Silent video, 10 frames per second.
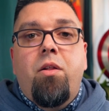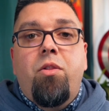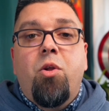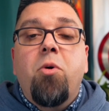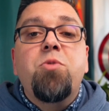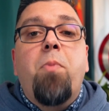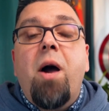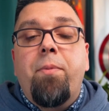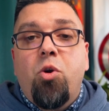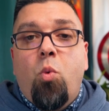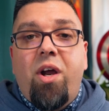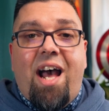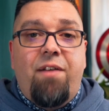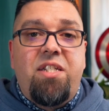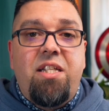The most popular one
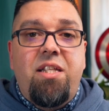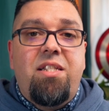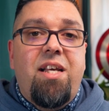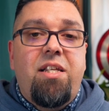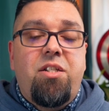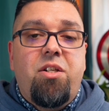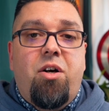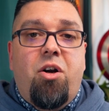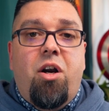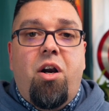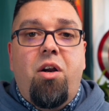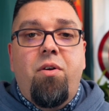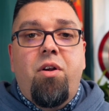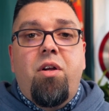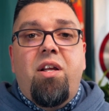I've seen these days are
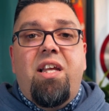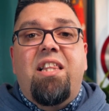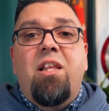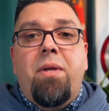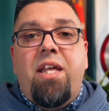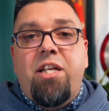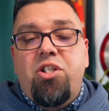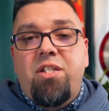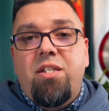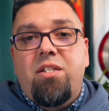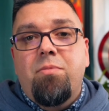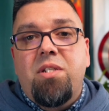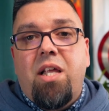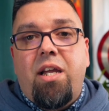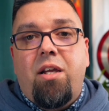elimination
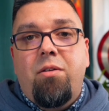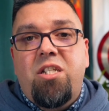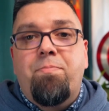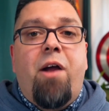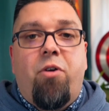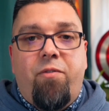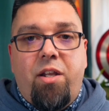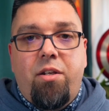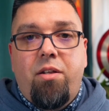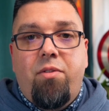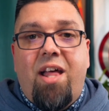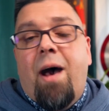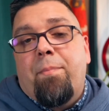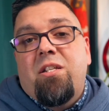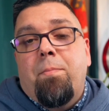systems like Spirovent. That
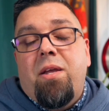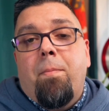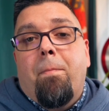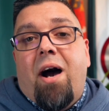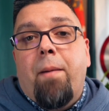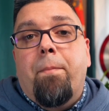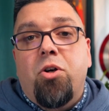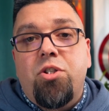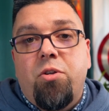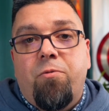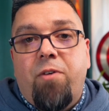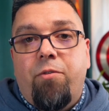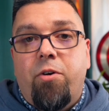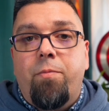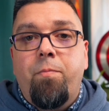happened to be my personal
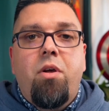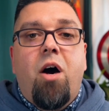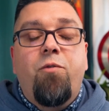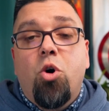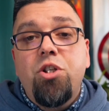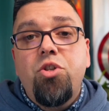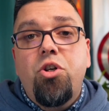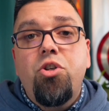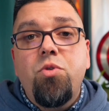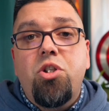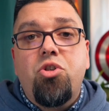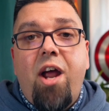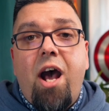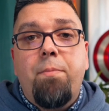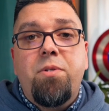favorite. Of course, you could use
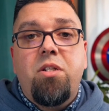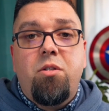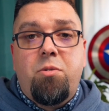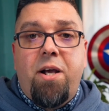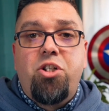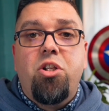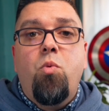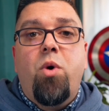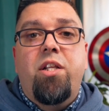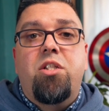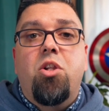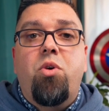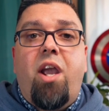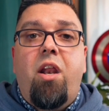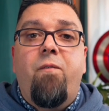traps, especially when it's
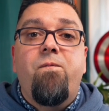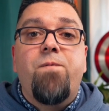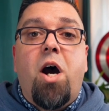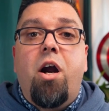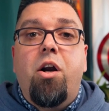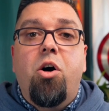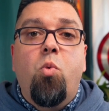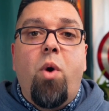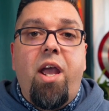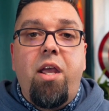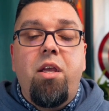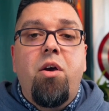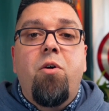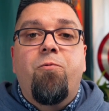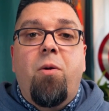located far away
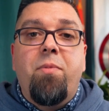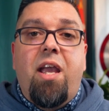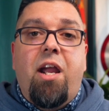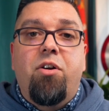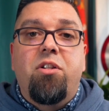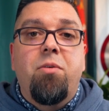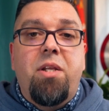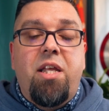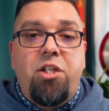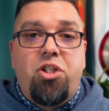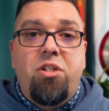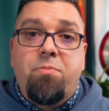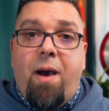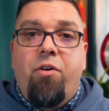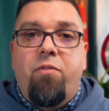from the air elimination
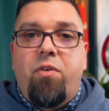spirovent.